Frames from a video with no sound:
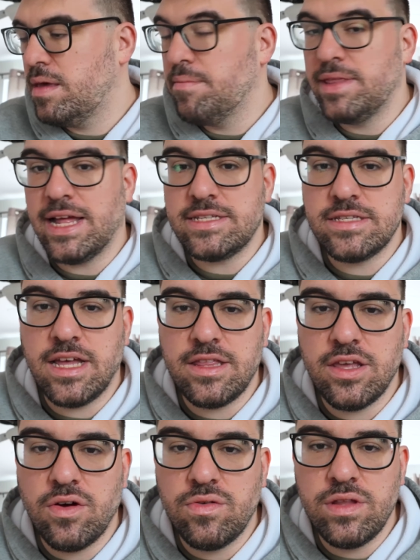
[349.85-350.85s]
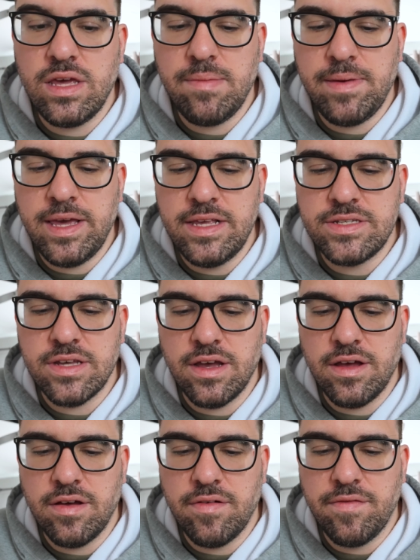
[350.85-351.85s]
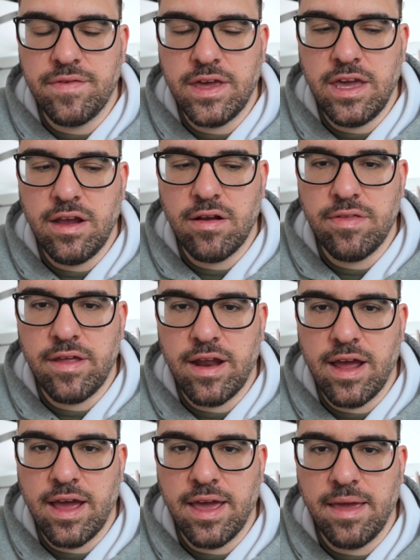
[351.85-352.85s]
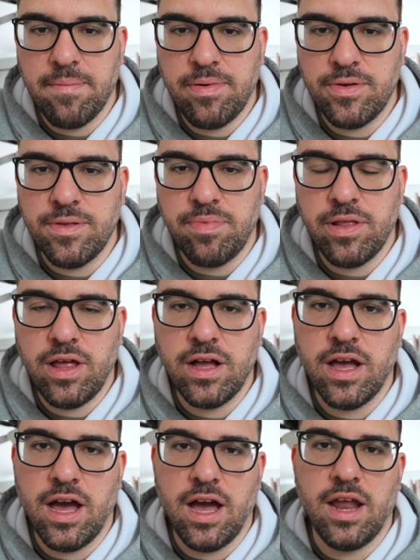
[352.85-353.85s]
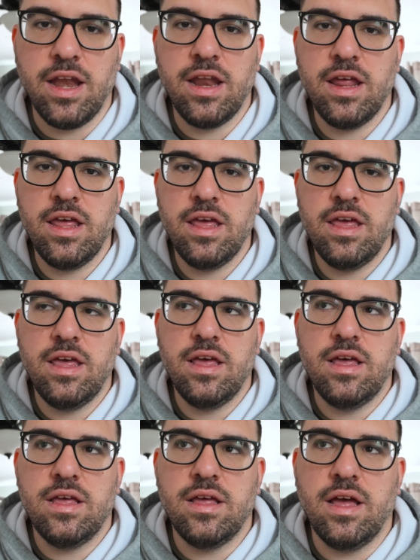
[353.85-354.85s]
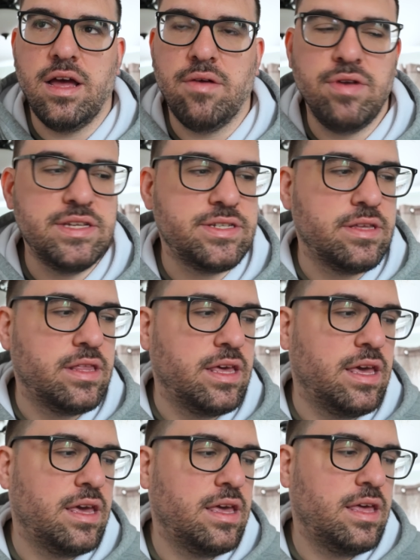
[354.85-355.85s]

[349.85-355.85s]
But that's not the only piece of gear that I pulled the plug on recently.